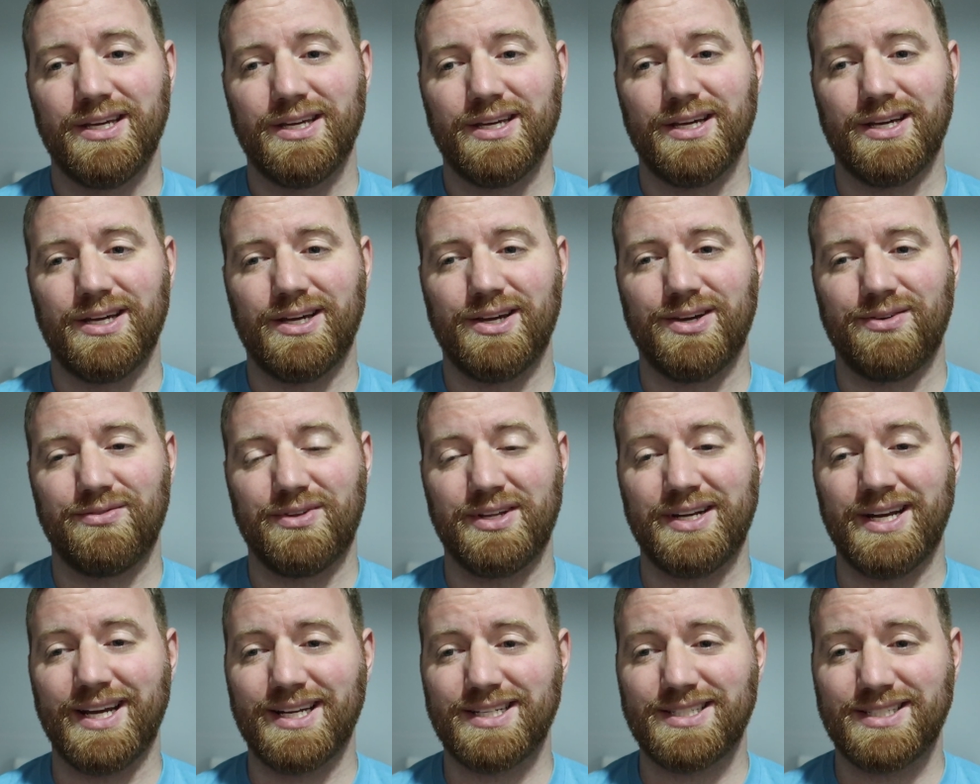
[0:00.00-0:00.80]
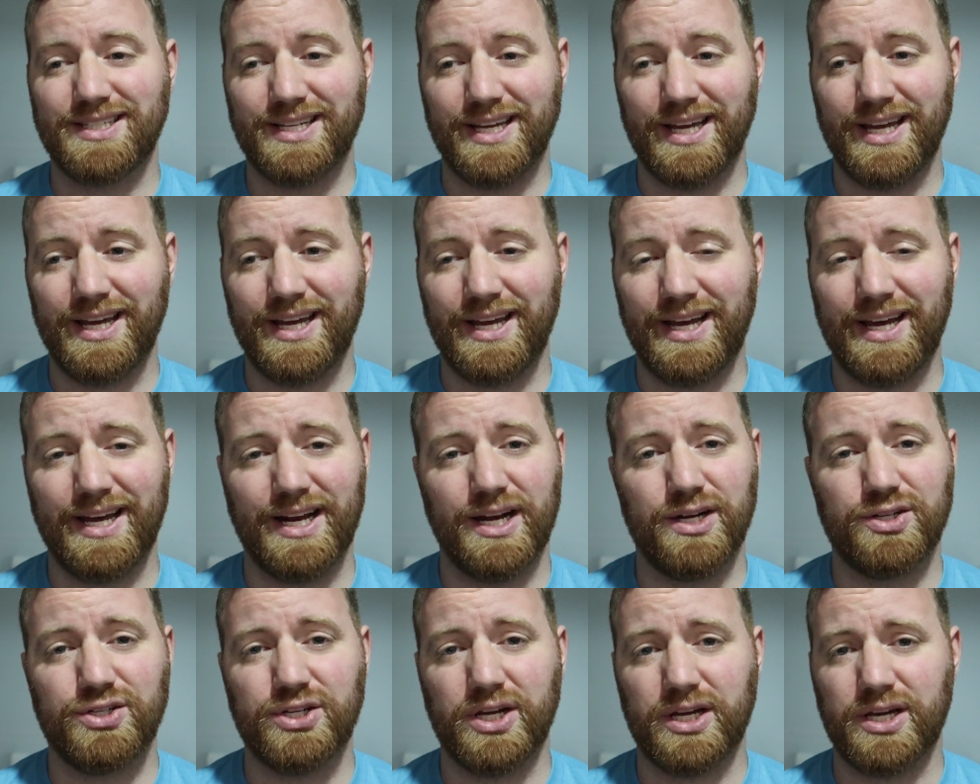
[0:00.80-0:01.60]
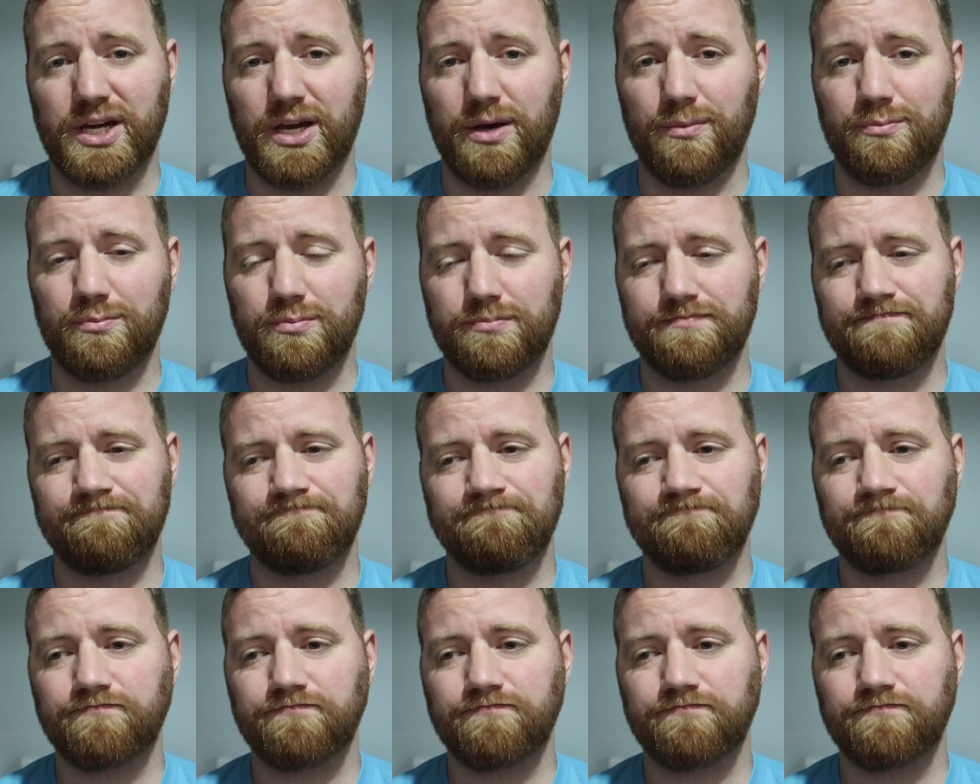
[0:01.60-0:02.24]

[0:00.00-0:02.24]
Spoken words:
The next day I had a checkup,